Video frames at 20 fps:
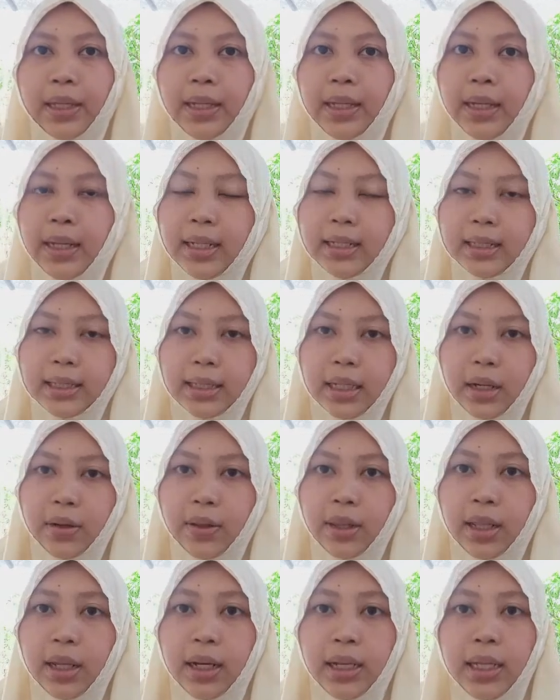It is
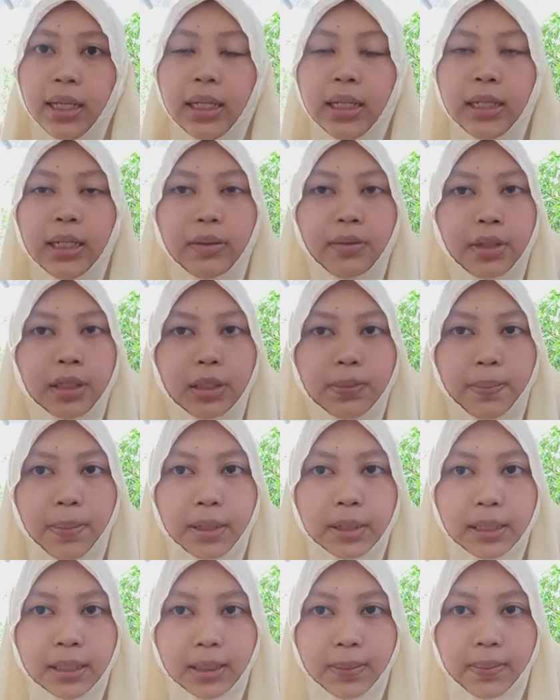now the legal
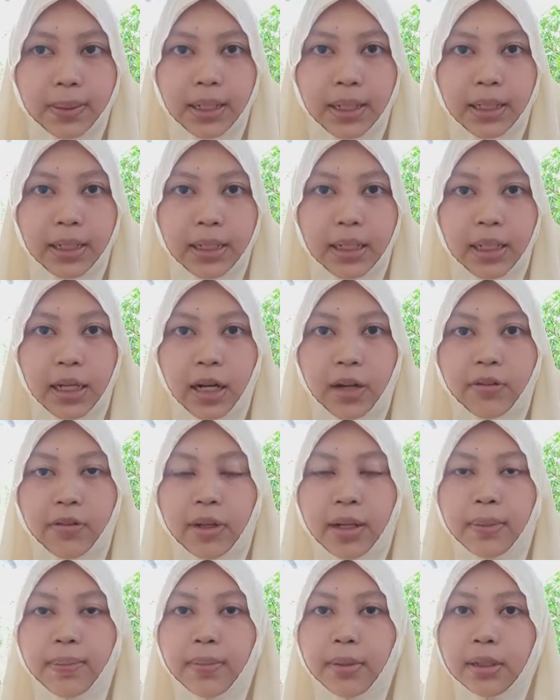responsibility of
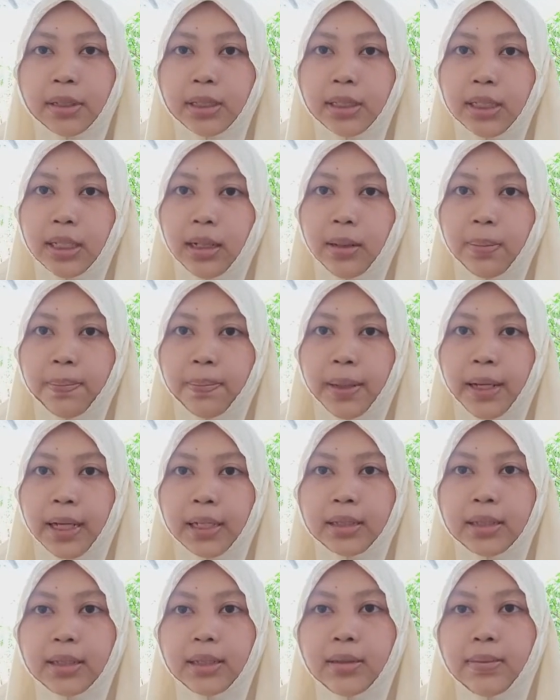commercial
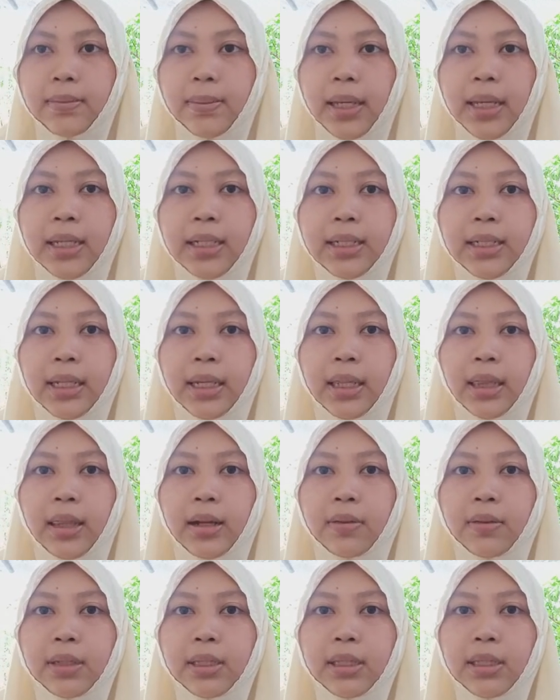banks to maintain
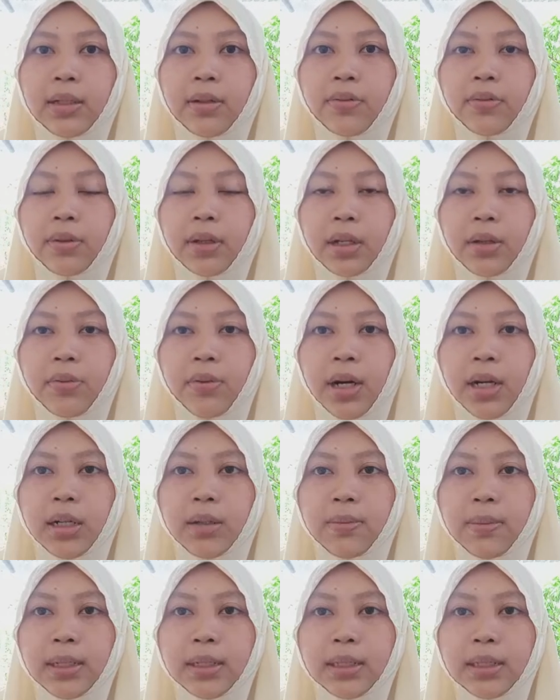the reserve
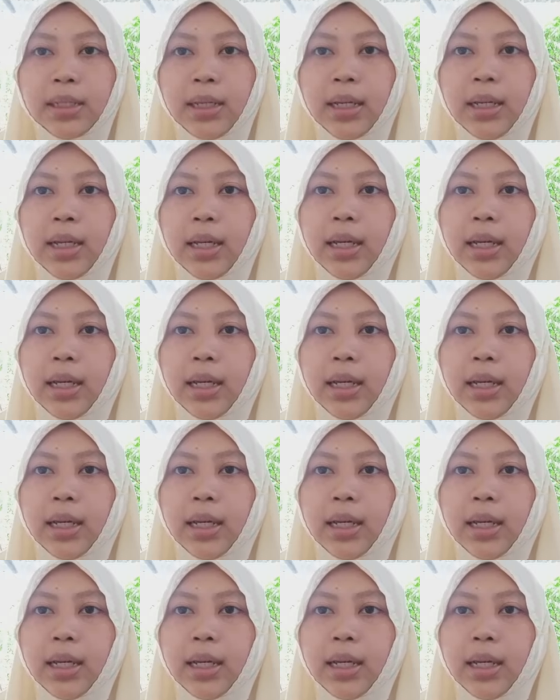requirements